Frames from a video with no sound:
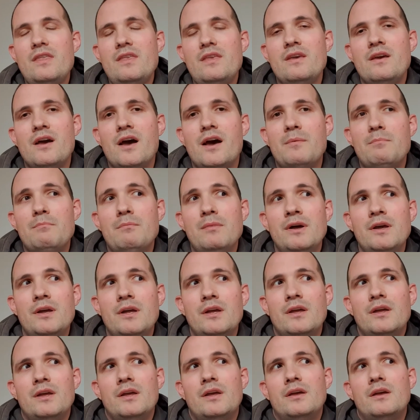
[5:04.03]

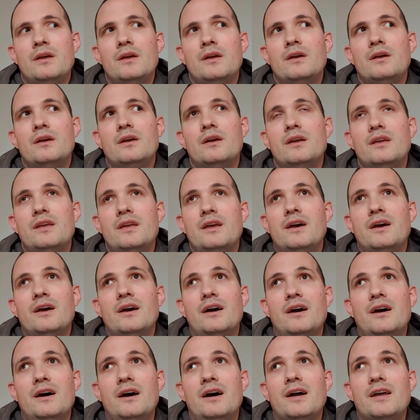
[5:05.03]

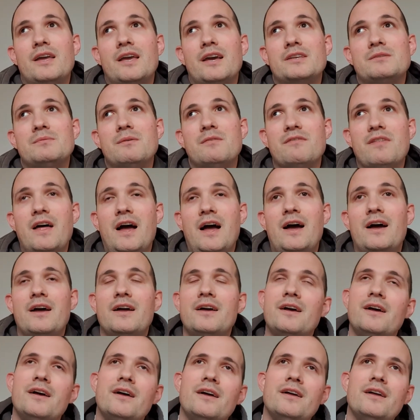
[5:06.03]
I guess with that,
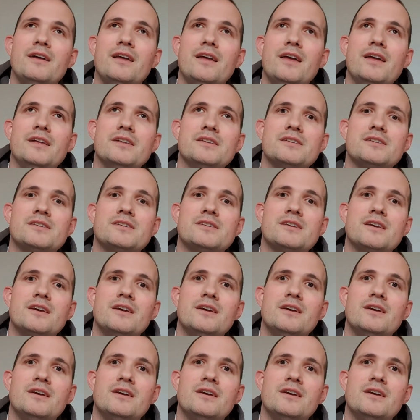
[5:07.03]
it's